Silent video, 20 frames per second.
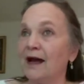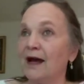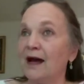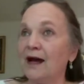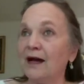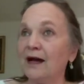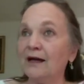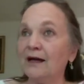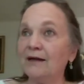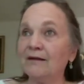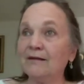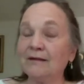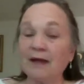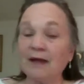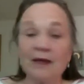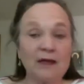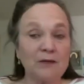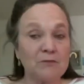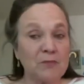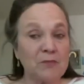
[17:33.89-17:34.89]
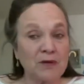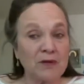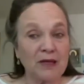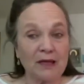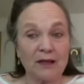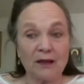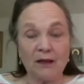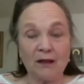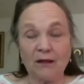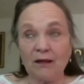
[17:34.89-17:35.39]
they can make
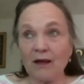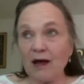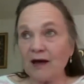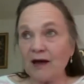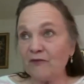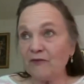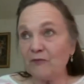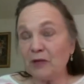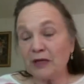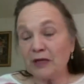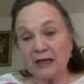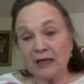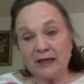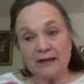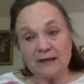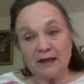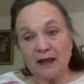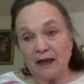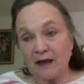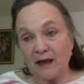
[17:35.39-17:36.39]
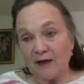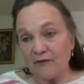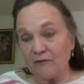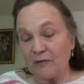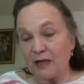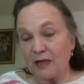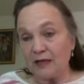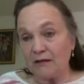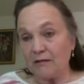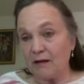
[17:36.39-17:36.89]
a lot of money, and they have
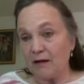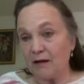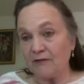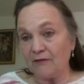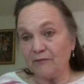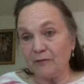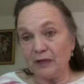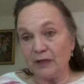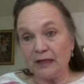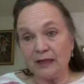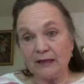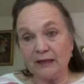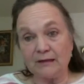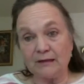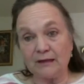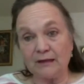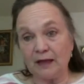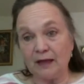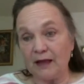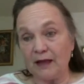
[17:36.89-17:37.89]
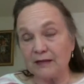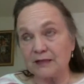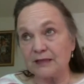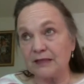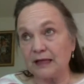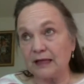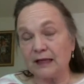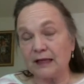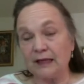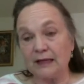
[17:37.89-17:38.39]
made a lot of money in the last
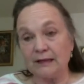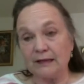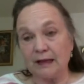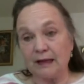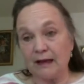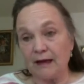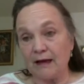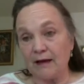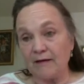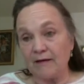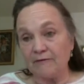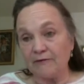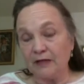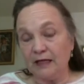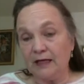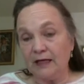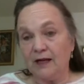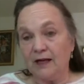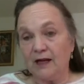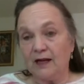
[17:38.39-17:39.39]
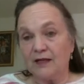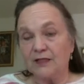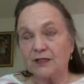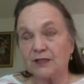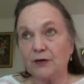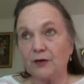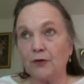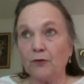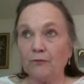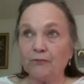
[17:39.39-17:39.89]
decade and a half.
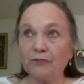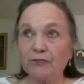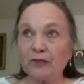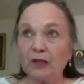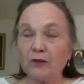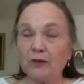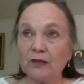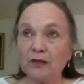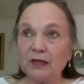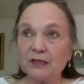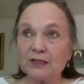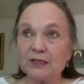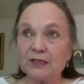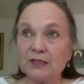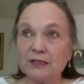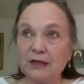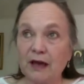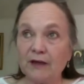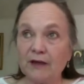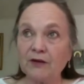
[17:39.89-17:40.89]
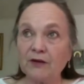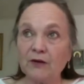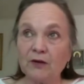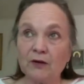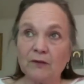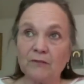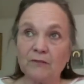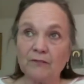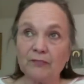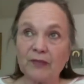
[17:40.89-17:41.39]
So it's
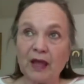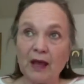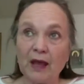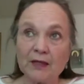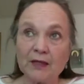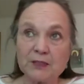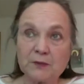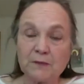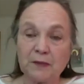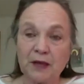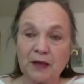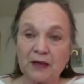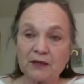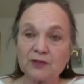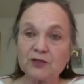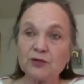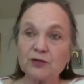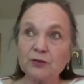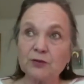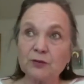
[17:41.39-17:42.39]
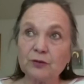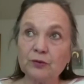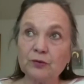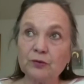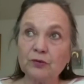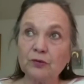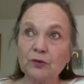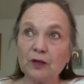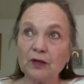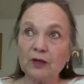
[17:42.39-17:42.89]
another aspect
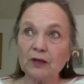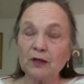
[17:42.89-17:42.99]
to